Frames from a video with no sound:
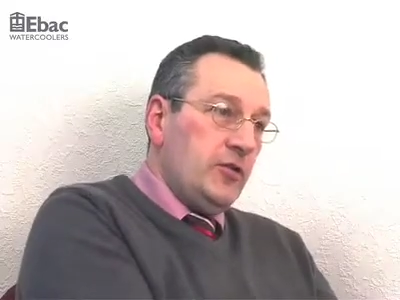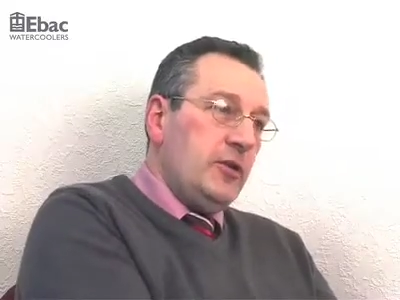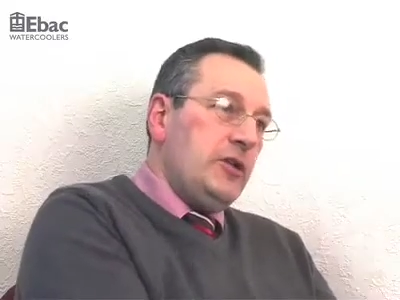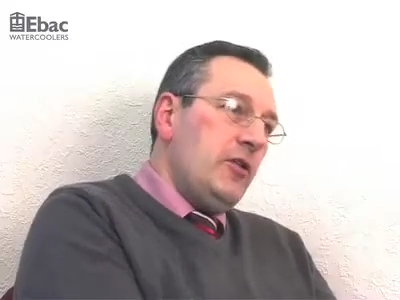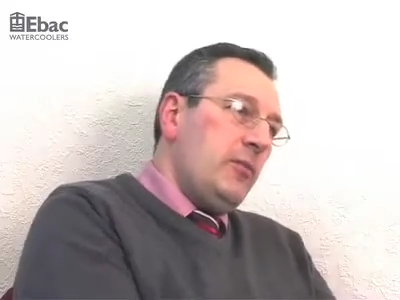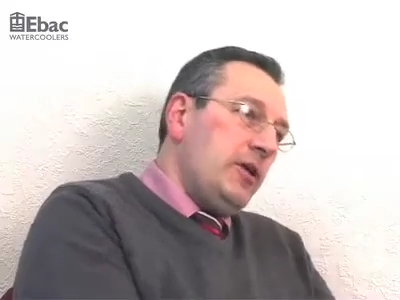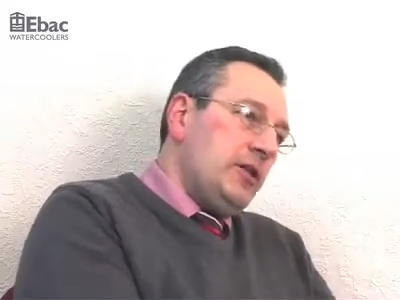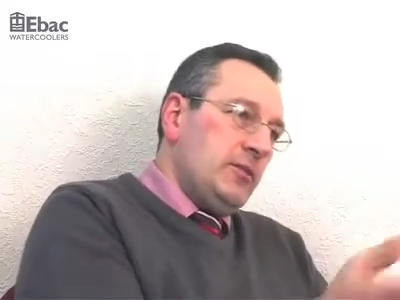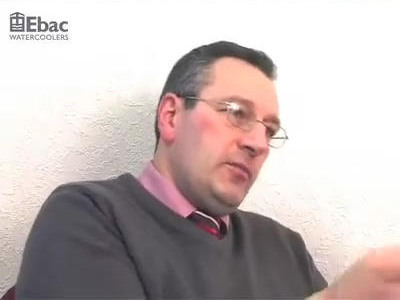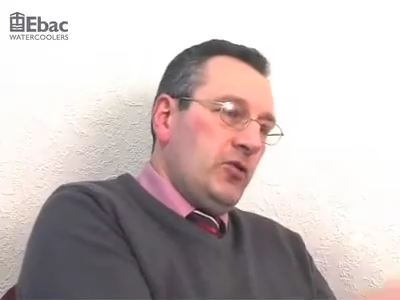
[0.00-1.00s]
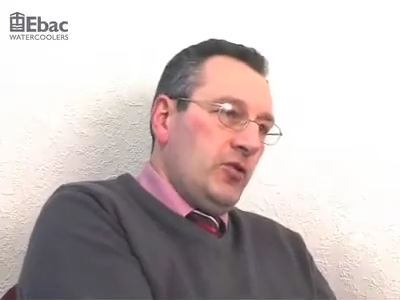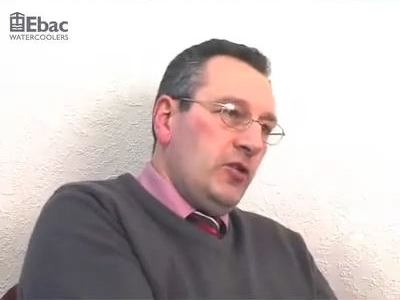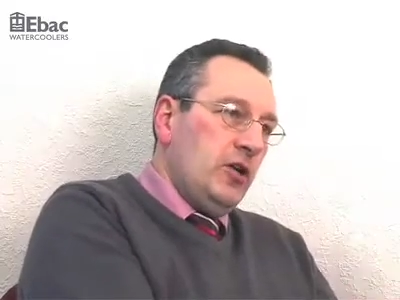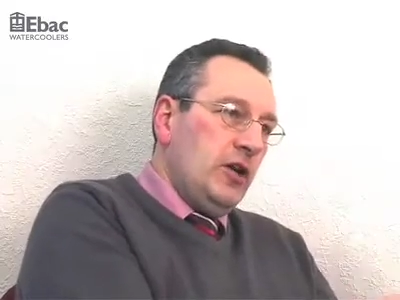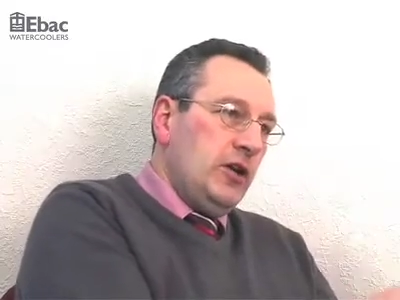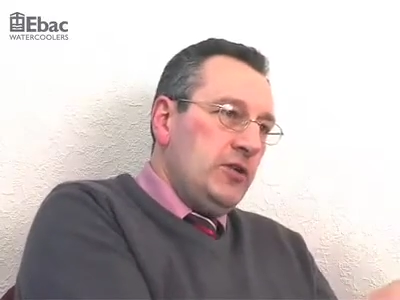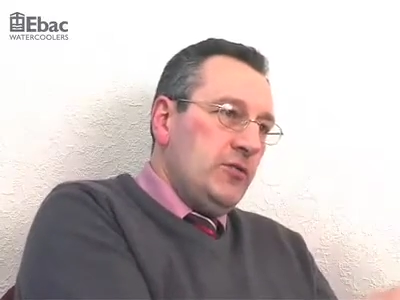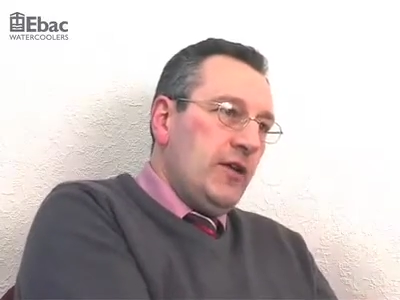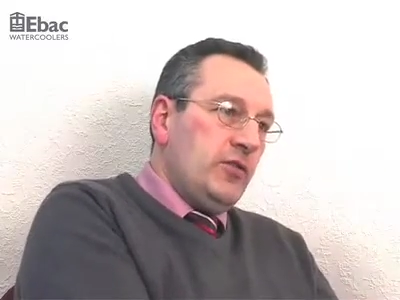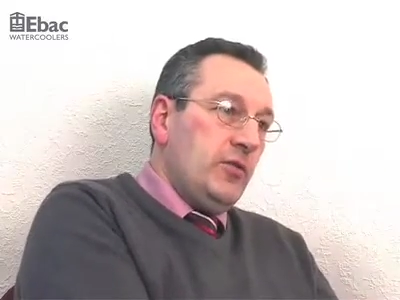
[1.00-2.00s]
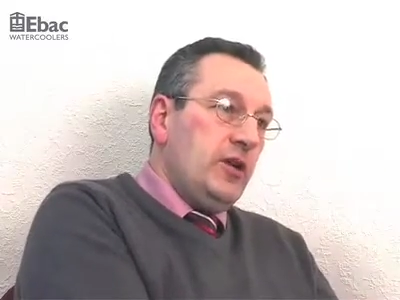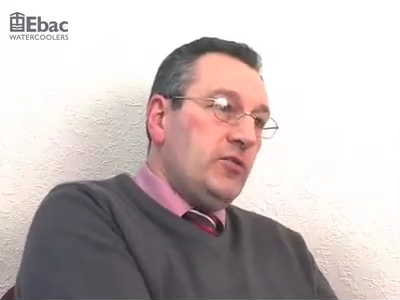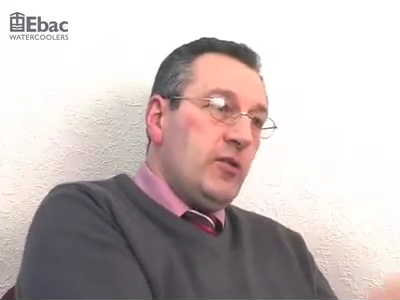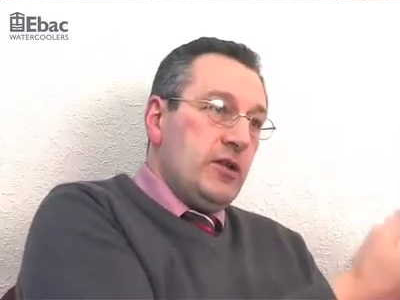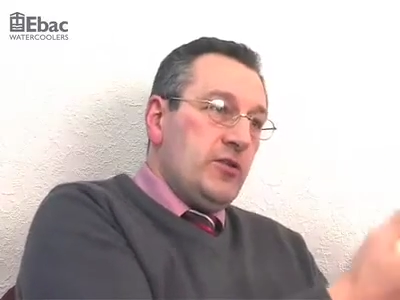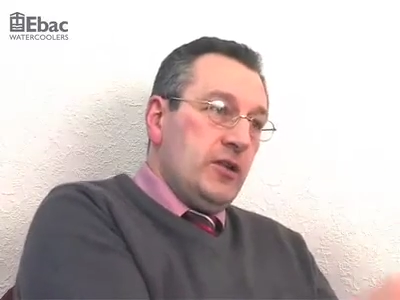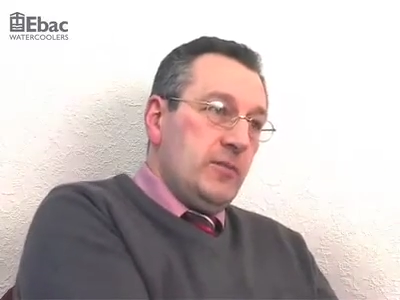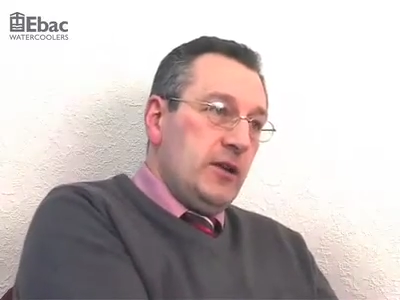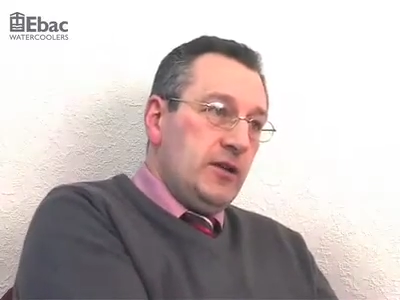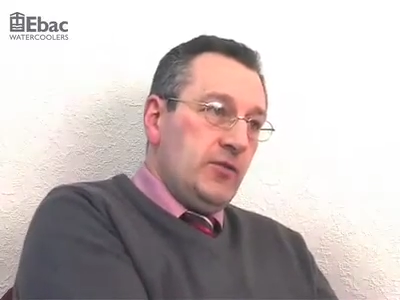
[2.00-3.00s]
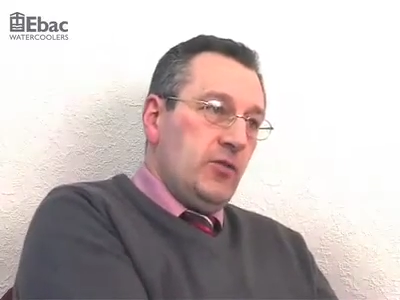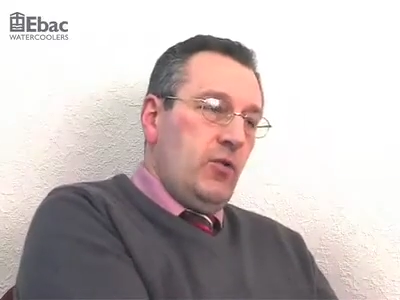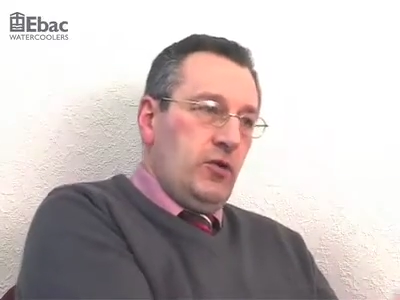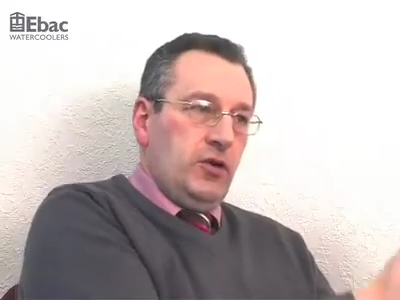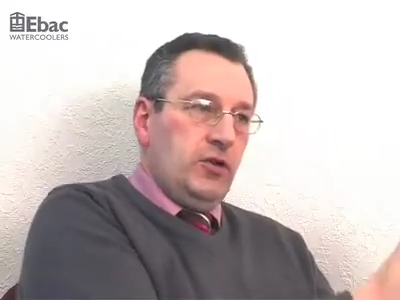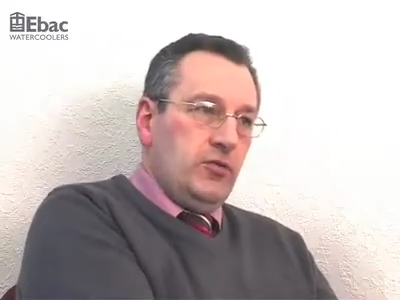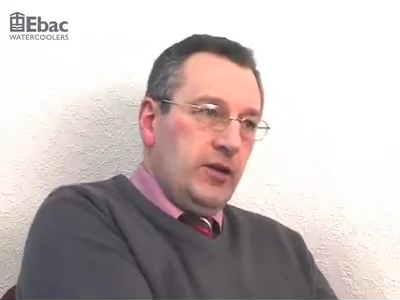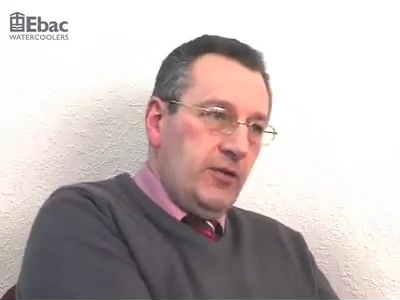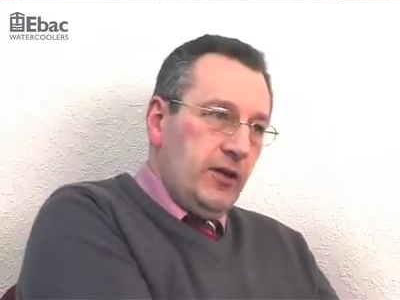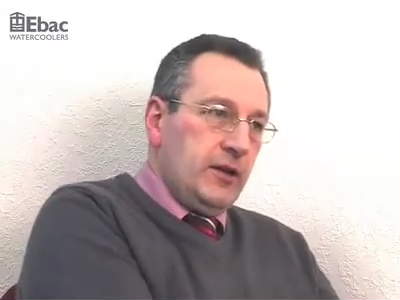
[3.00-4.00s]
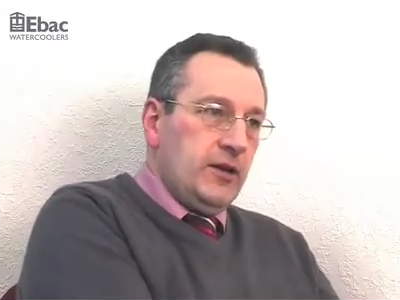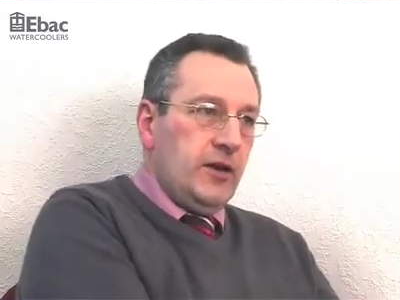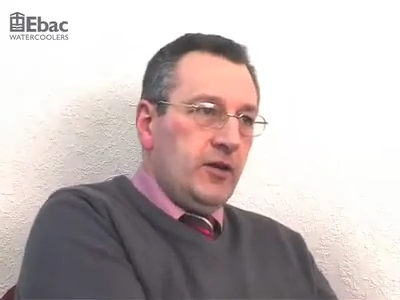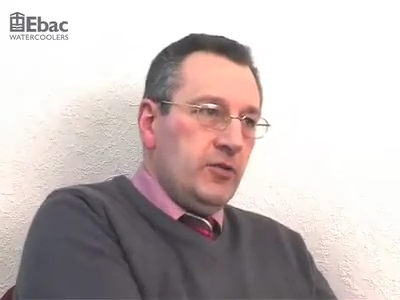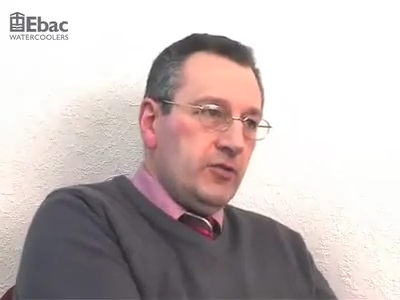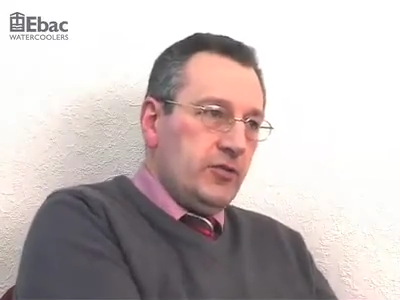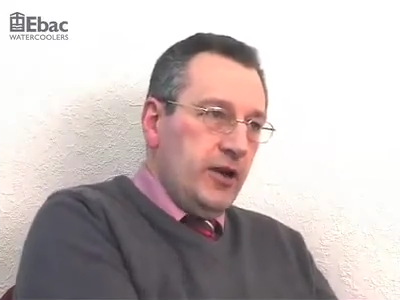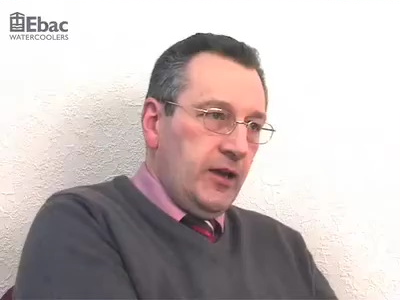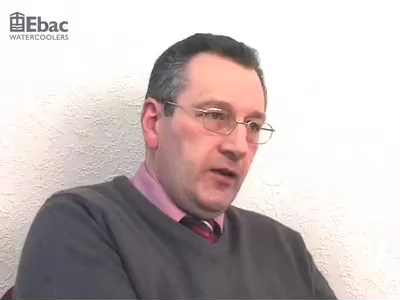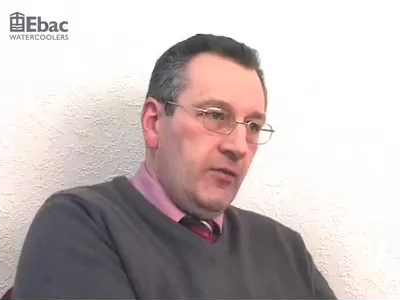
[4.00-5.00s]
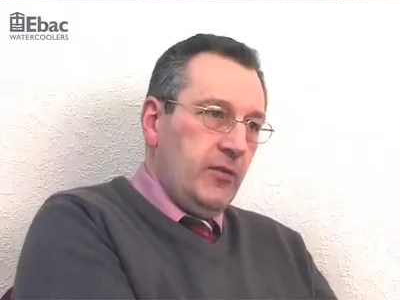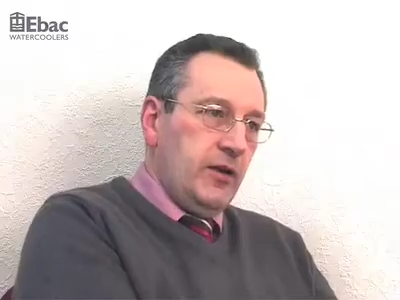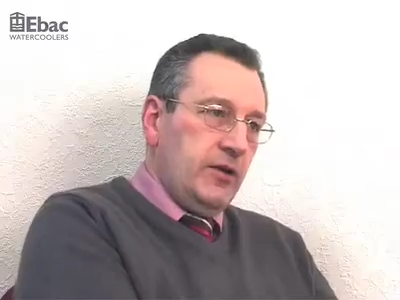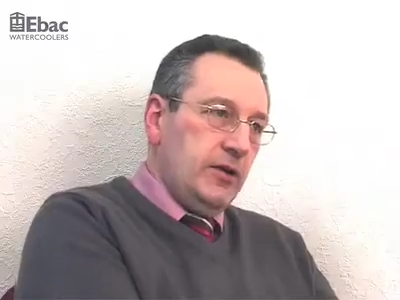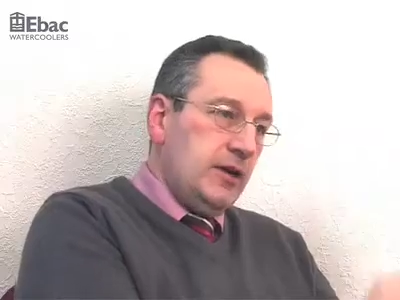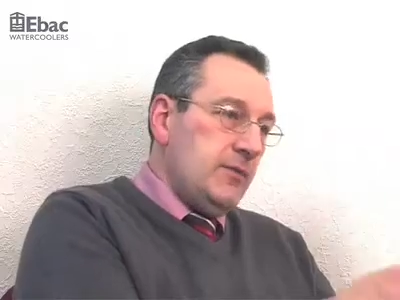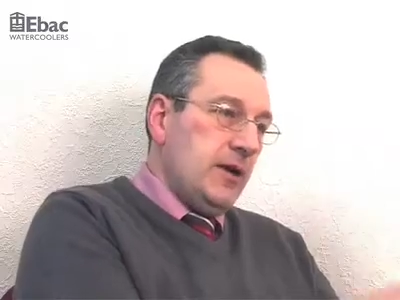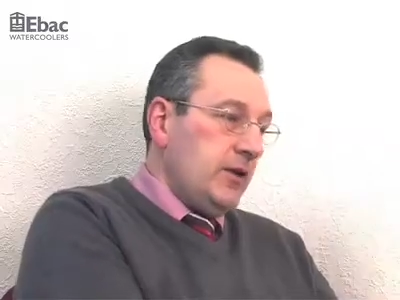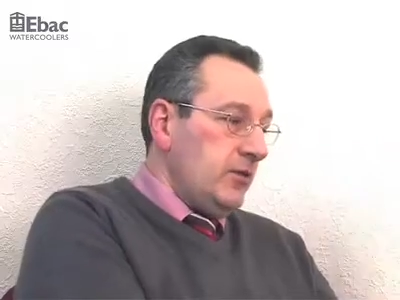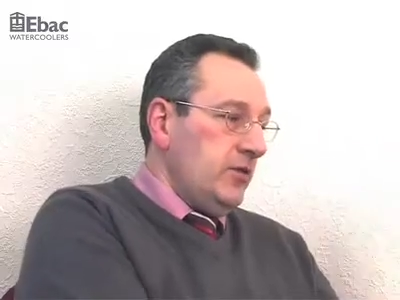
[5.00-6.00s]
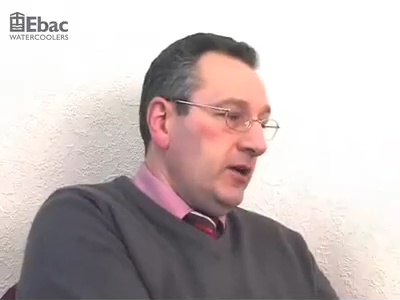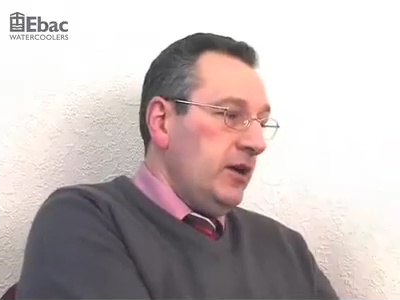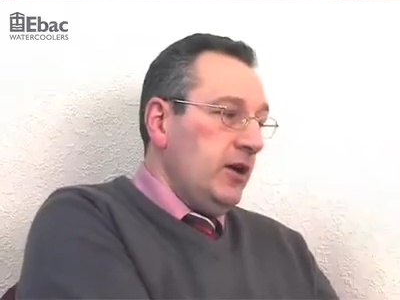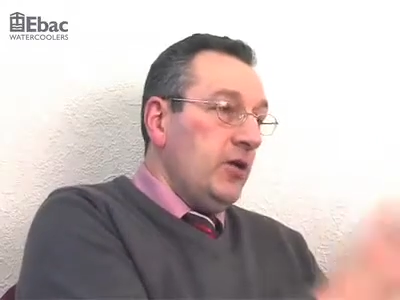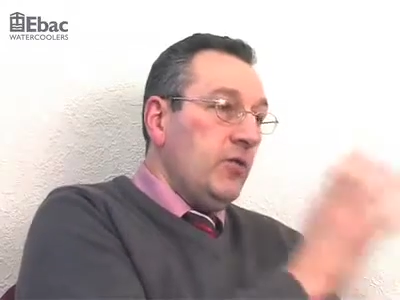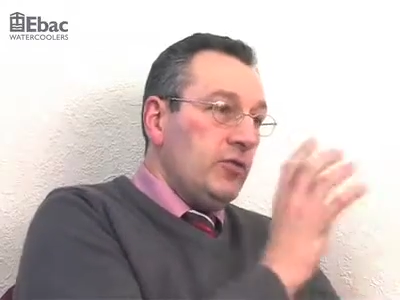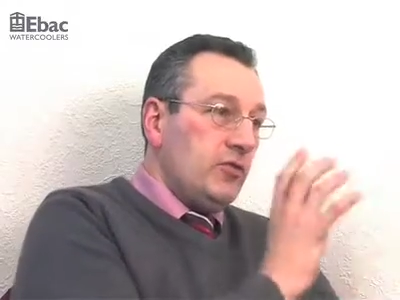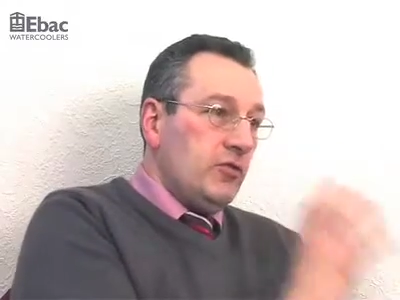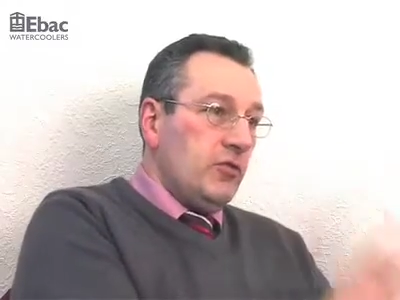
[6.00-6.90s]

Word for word: So when you replaced the bottle, you would have to wait 20 or 30 minutes for the water to cool down again to get a cold drink, whereas the EBAC cooler was,